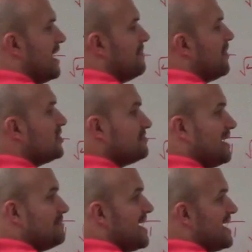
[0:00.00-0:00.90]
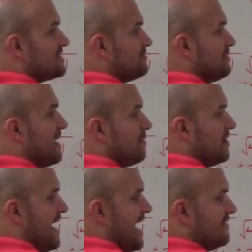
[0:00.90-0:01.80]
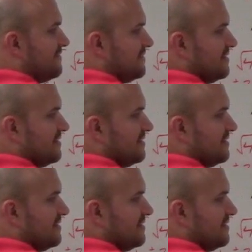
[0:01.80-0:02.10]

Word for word: I'm multiplying my x squared by one half.